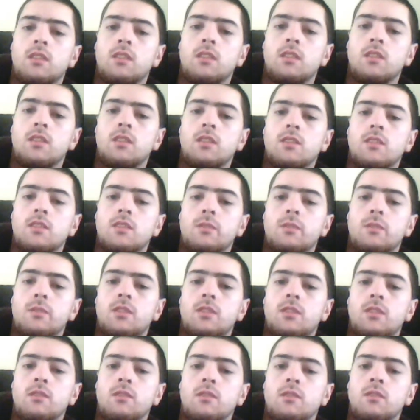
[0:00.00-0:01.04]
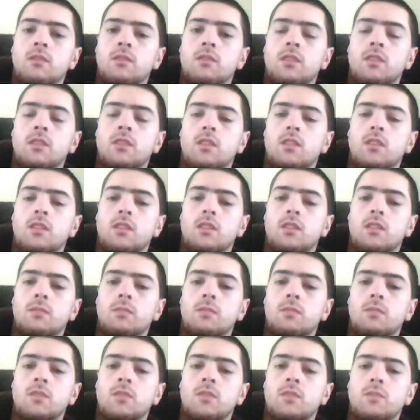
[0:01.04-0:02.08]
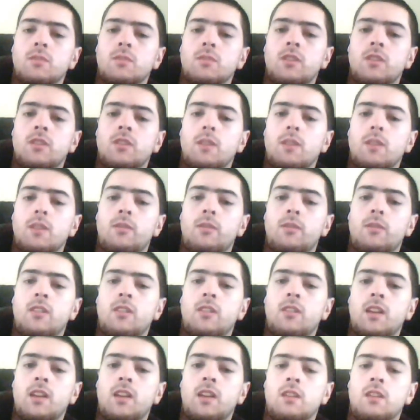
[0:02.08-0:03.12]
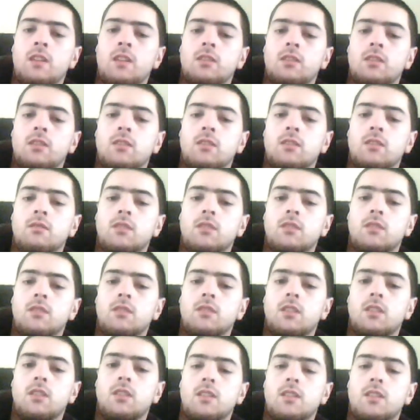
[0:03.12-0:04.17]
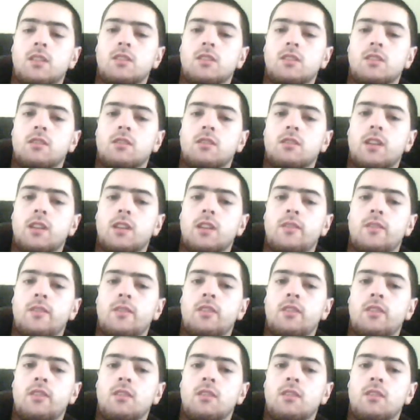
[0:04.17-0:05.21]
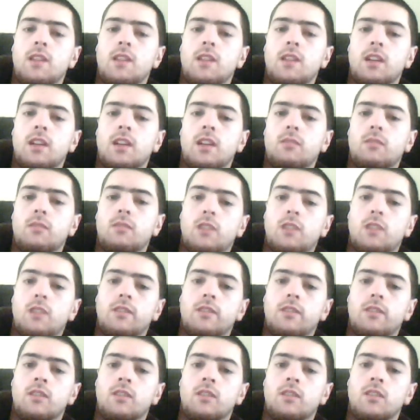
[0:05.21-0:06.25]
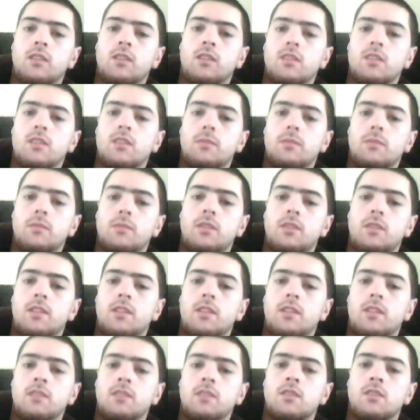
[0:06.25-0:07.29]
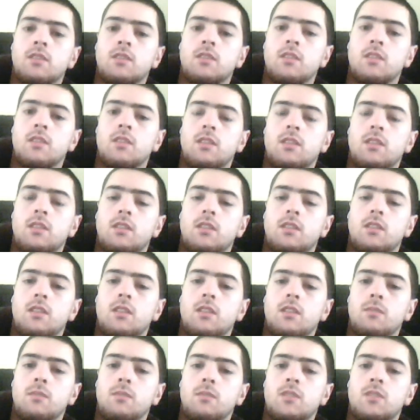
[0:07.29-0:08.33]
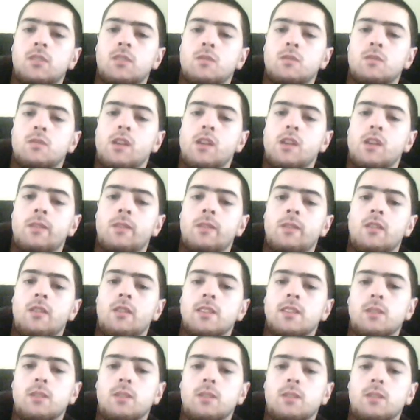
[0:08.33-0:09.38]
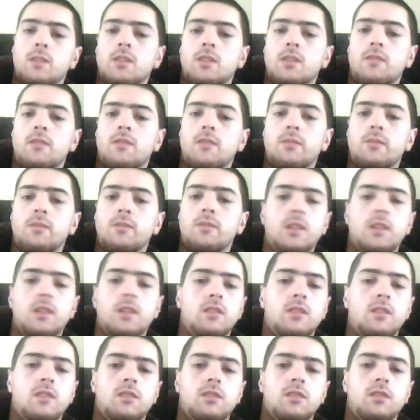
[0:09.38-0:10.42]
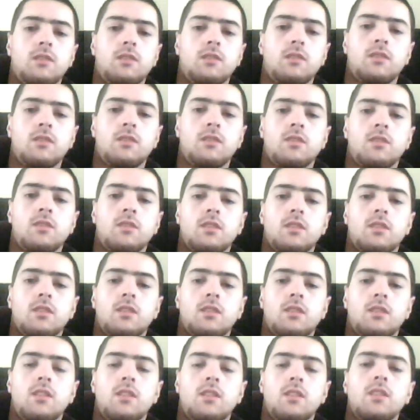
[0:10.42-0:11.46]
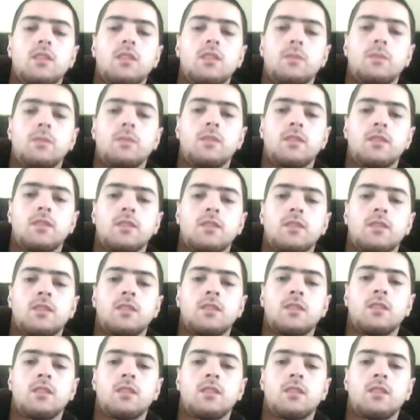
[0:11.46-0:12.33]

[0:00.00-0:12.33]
It's up to you. Um, subscribe if you like, or unsubscribe if you don't like, whatever. It's up to you guys. Um, subscribing always helps out for me, so it's, uh, it's a bonus.